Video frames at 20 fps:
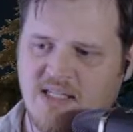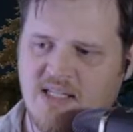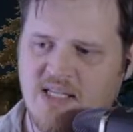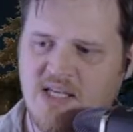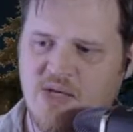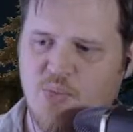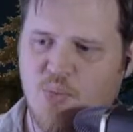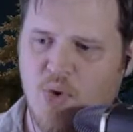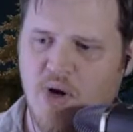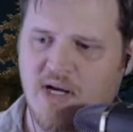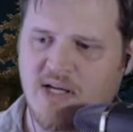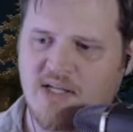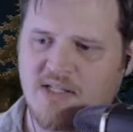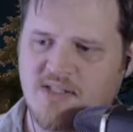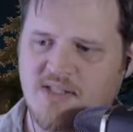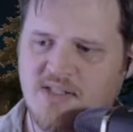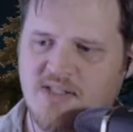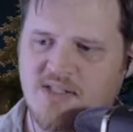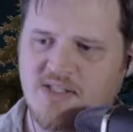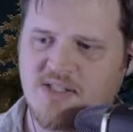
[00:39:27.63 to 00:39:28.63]
He
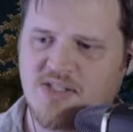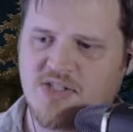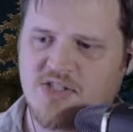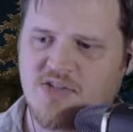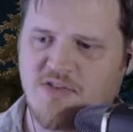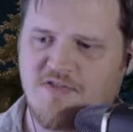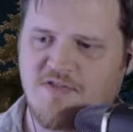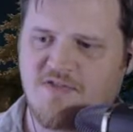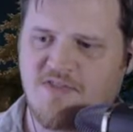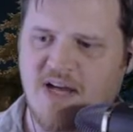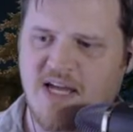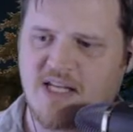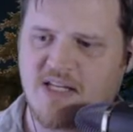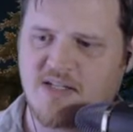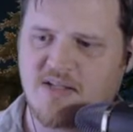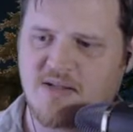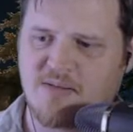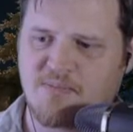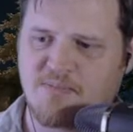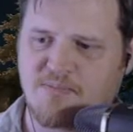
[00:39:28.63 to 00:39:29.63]
wanted to
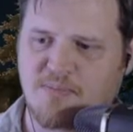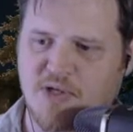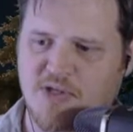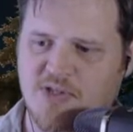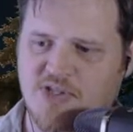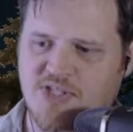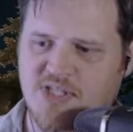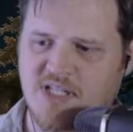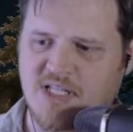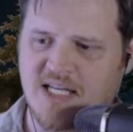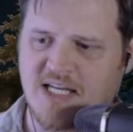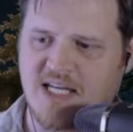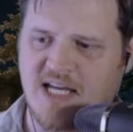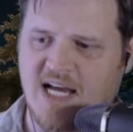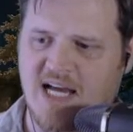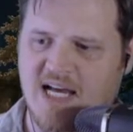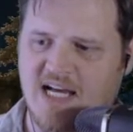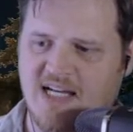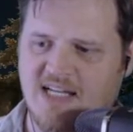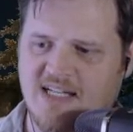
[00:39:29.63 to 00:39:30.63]
fight personally.
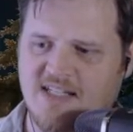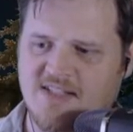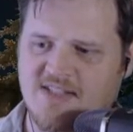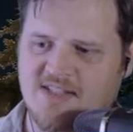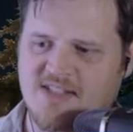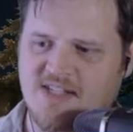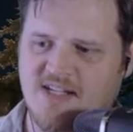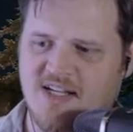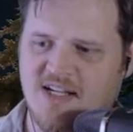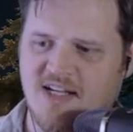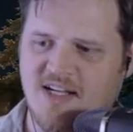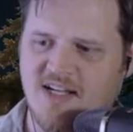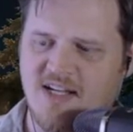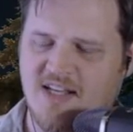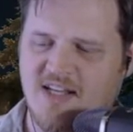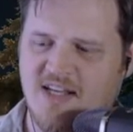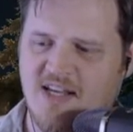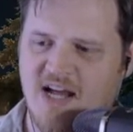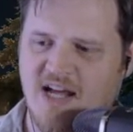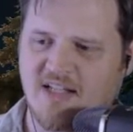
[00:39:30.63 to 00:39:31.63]
Haha, it's
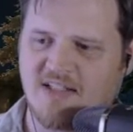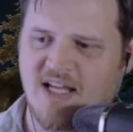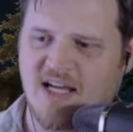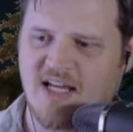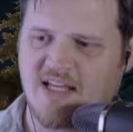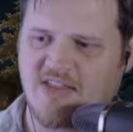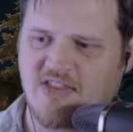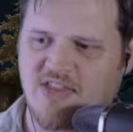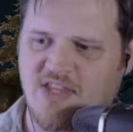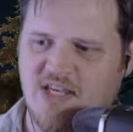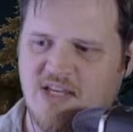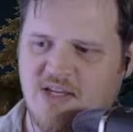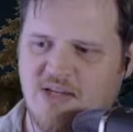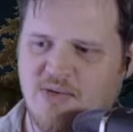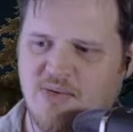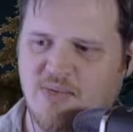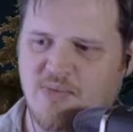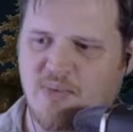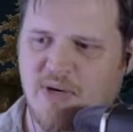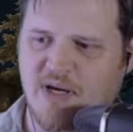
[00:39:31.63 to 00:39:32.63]
not like
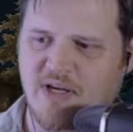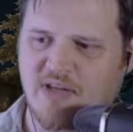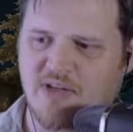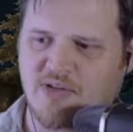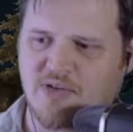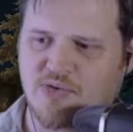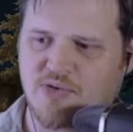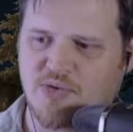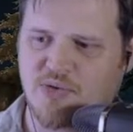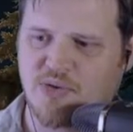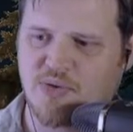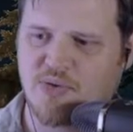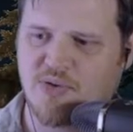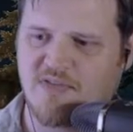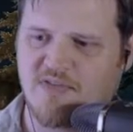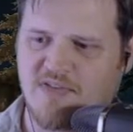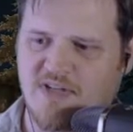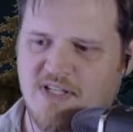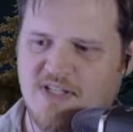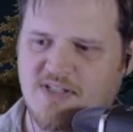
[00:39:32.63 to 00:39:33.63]
the regular crew
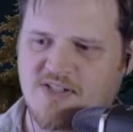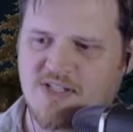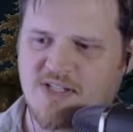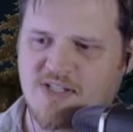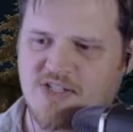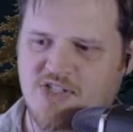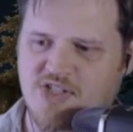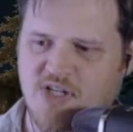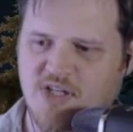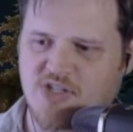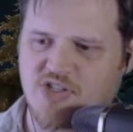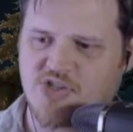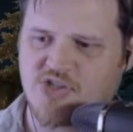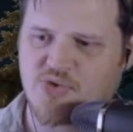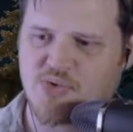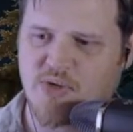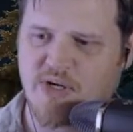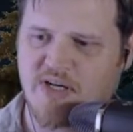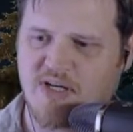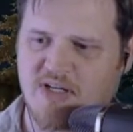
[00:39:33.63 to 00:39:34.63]
of his Star
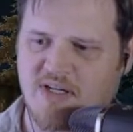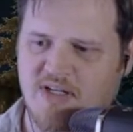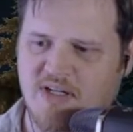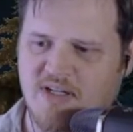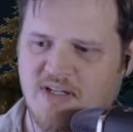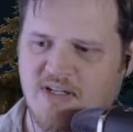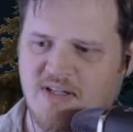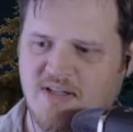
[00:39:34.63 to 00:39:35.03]
Destroyer